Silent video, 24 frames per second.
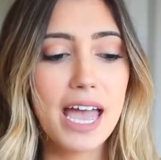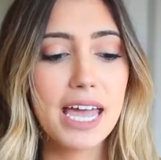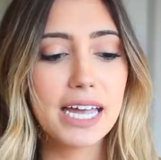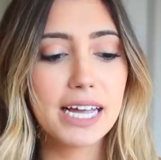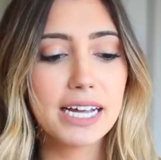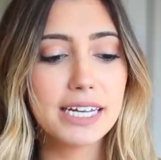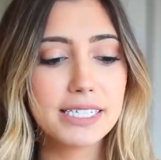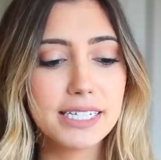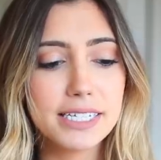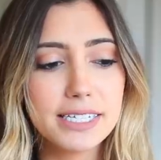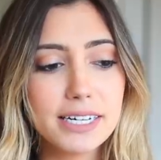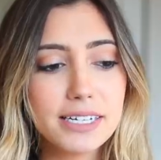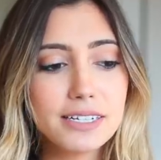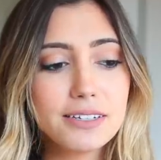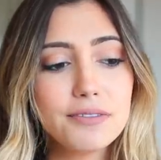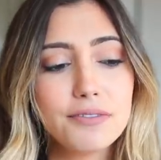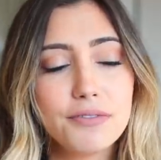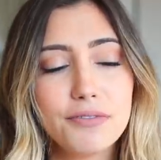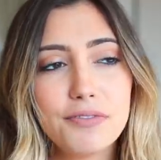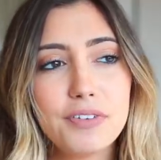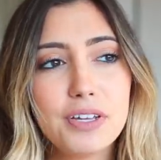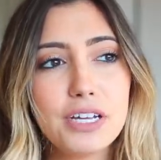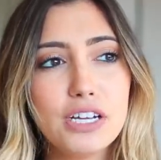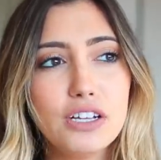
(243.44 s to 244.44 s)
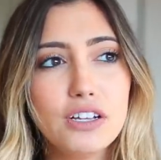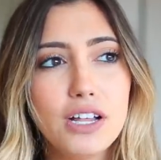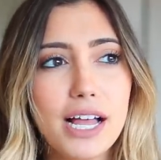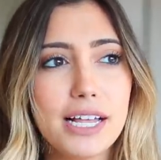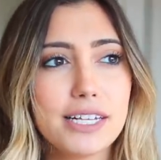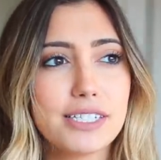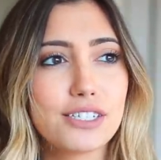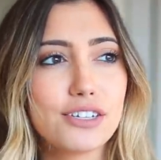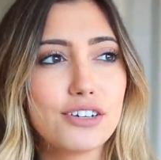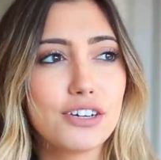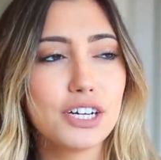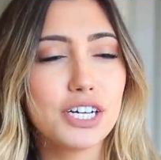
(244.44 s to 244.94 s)
And it doesn't feel
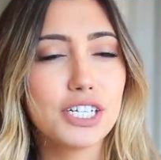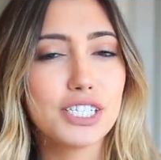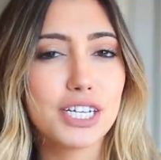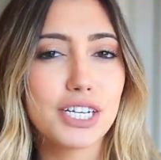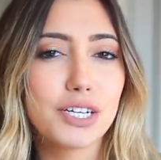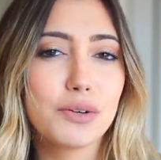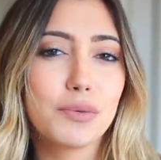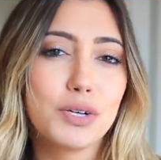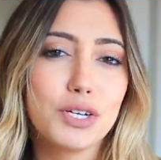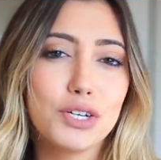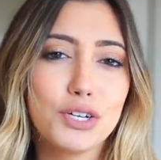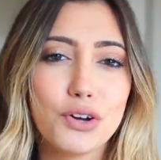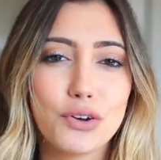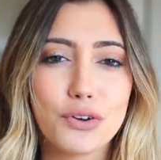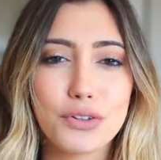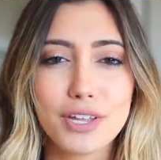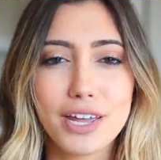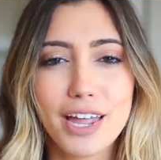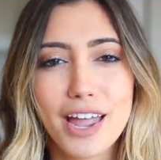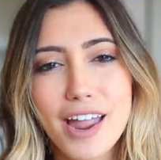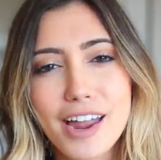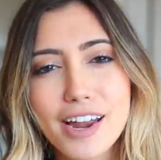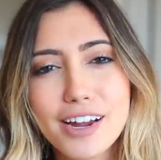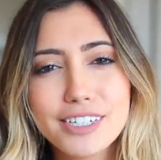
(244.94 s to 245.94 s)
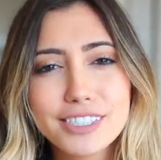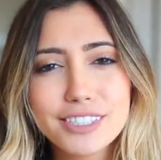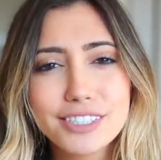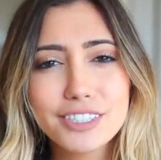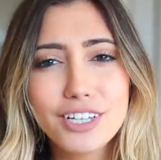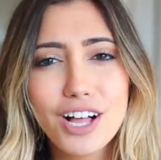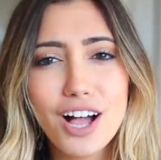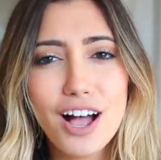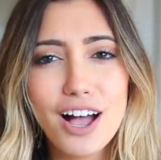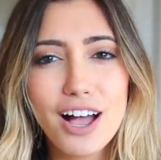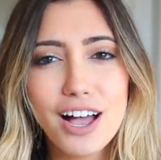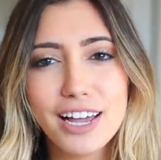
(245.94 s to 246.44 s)
as good as like when you go to the hair
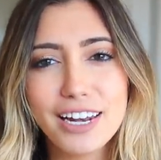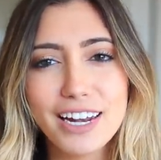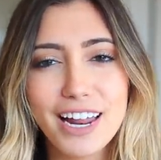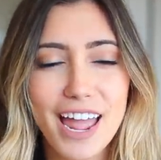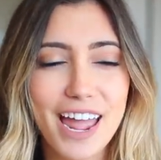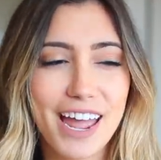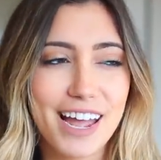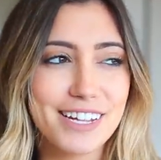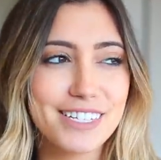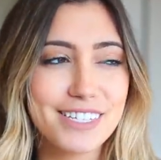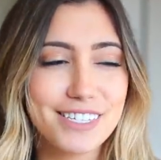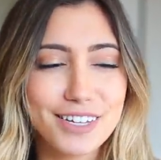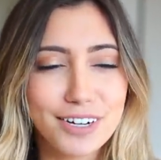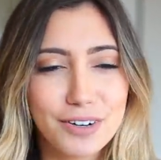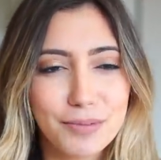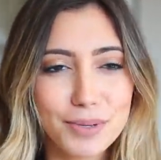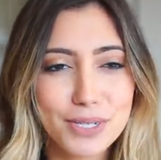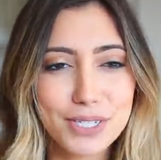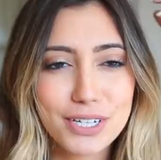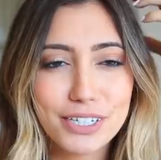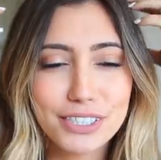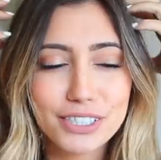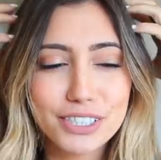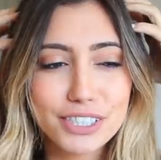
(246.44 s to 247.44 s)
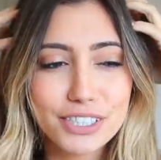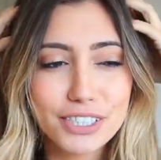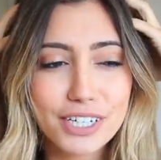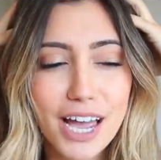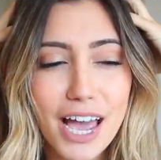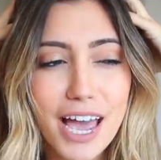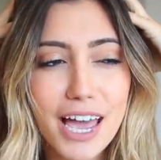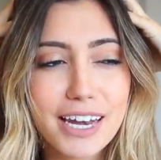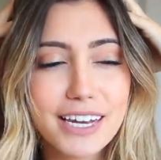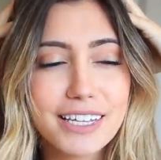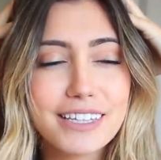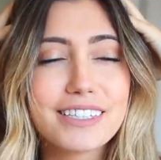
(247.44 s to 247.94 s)
salon and they're massaging your
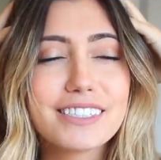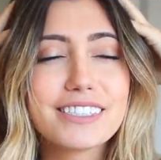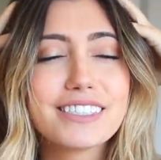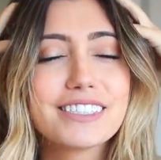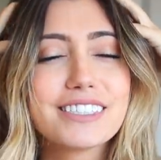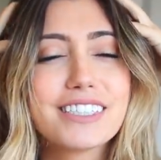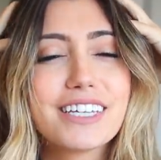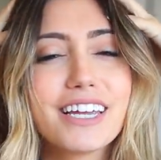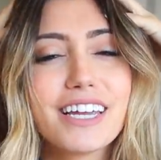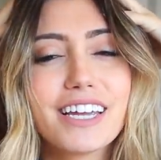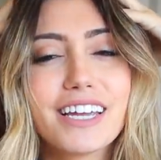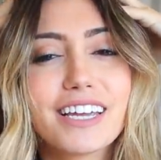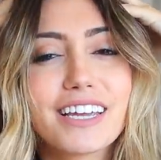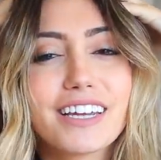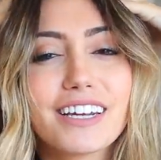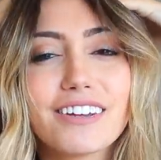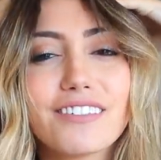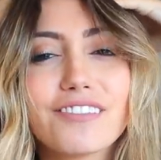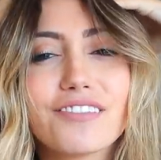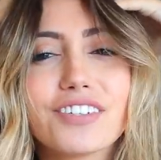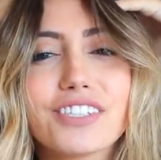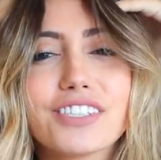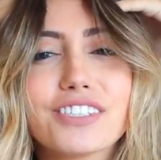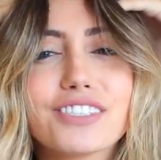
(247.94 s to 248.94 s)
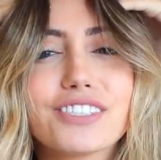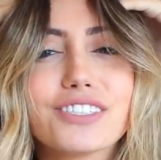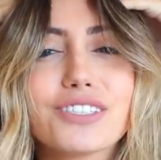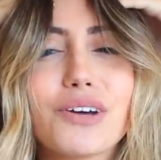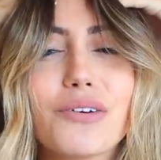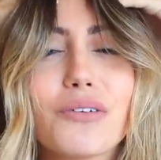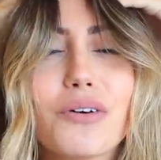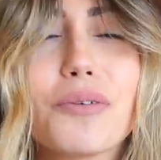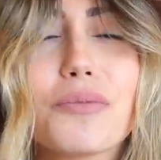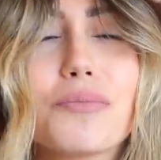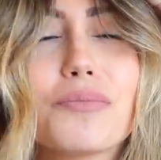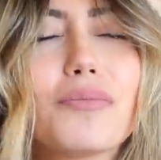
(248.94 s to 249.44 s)
head in the sink and it feels
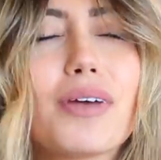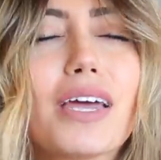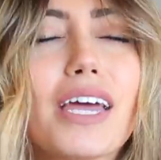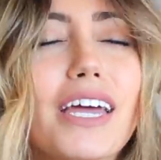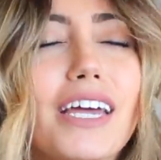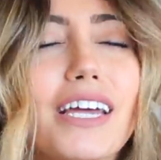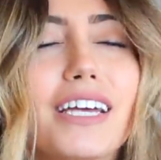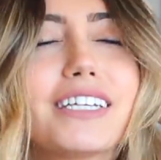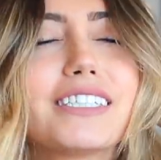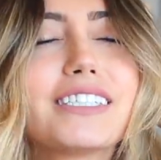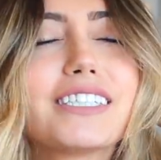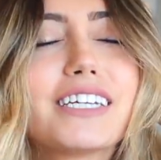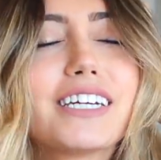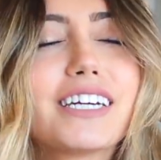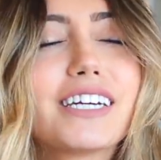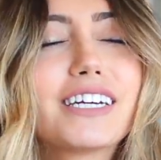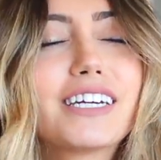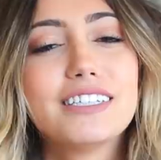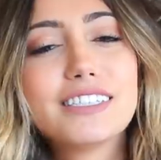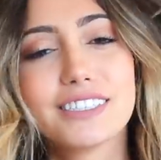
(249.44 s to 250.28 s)
so amazing.